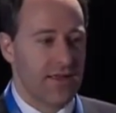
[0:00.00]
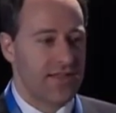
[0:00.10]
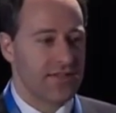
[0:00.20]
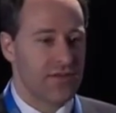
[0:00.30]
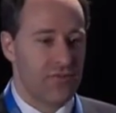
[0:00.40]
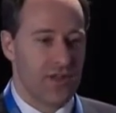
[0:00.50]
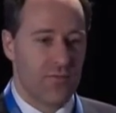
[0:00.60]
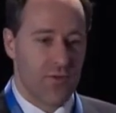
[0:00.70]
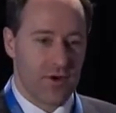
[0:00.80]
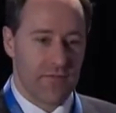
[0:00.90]
It's not really
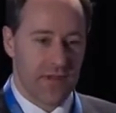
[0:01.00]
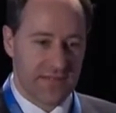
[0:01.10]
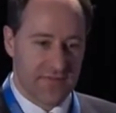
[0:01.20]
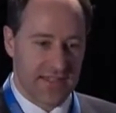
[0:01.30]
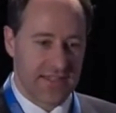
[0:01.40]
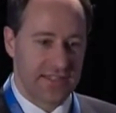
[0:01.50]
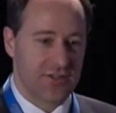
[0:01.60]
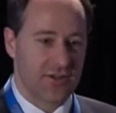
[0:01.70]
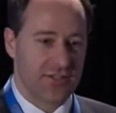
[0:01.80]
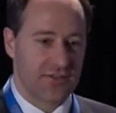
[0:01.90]
one of these fancy
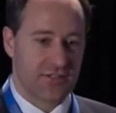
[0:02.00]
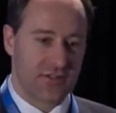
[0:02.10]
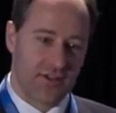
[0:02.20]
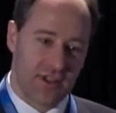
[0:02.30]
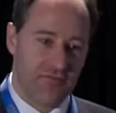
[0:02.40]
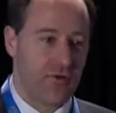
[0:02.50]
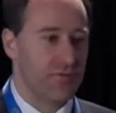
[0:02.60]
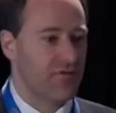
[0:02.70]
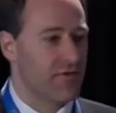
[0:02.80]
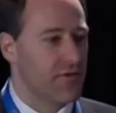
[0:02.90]
talks you have
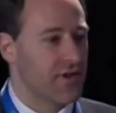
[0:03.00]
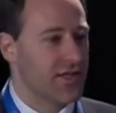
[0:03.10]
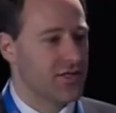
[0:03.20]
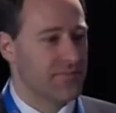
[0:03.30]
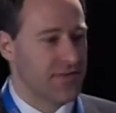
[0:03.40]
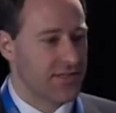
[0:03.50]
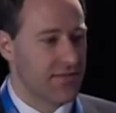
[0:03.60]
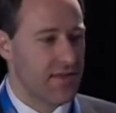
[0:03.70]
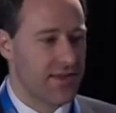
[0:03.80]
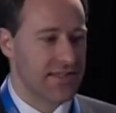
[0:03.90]
heard before the lunch, but I
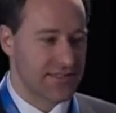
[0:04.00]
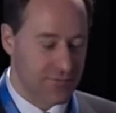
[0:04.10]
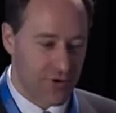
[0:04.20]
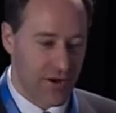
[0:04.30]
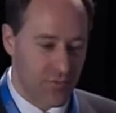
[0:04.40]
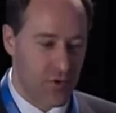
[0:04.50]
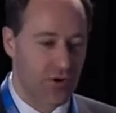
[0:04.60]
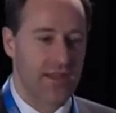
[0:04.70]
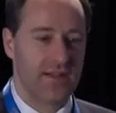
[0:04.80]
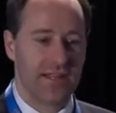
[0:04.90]
think it's
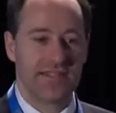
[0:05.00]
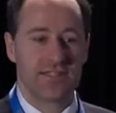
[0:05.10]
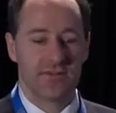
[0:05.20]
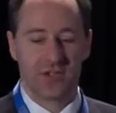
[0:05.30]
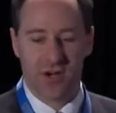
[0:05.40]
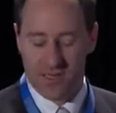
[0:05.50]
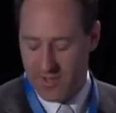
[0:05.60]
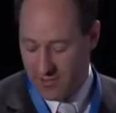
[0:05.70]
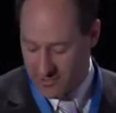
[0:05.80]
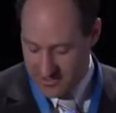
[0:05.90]
groundwork and needs to be talked
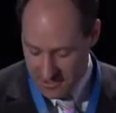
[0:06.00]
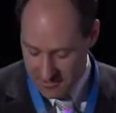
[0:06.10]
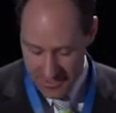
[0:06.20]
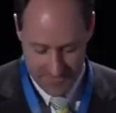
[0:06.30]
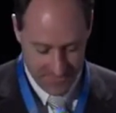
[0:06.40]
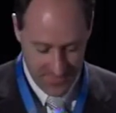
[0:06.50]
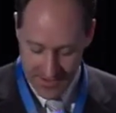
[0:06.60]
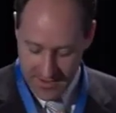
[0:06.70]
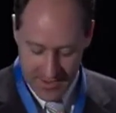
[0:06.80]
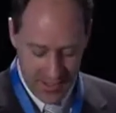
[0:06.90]
about. So
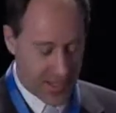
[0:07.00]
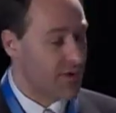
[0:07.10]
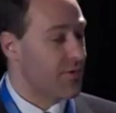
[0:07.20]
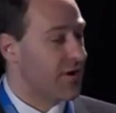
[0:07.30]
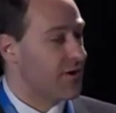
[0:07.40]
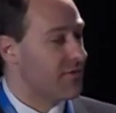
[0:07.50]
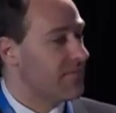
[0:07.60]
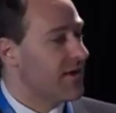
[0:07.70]
here we go.